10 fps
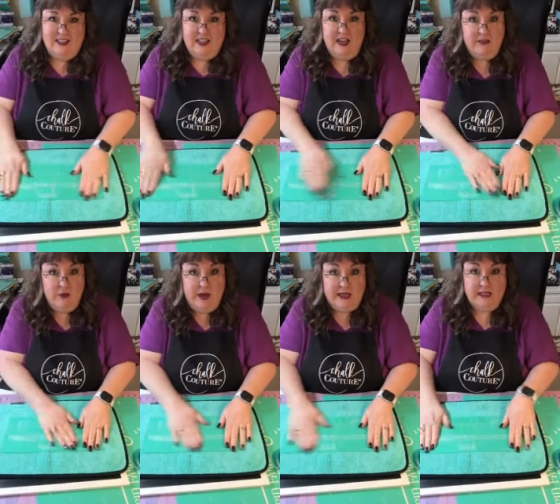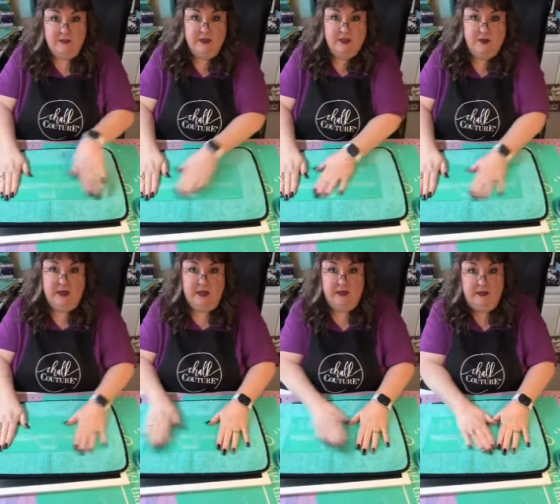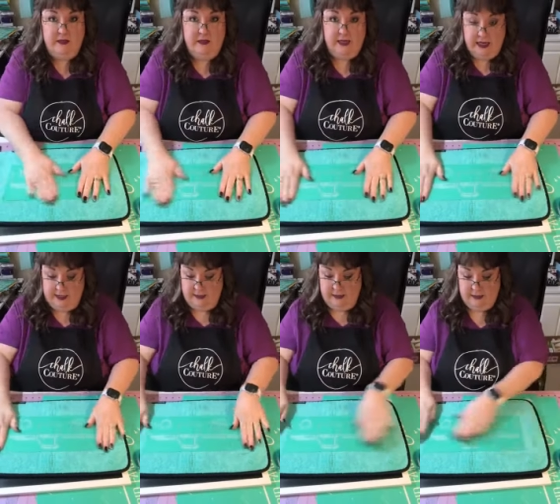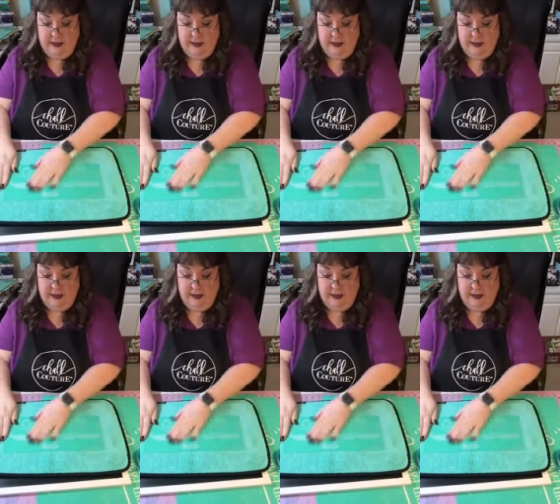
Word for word: You have it waxed in between. Yes,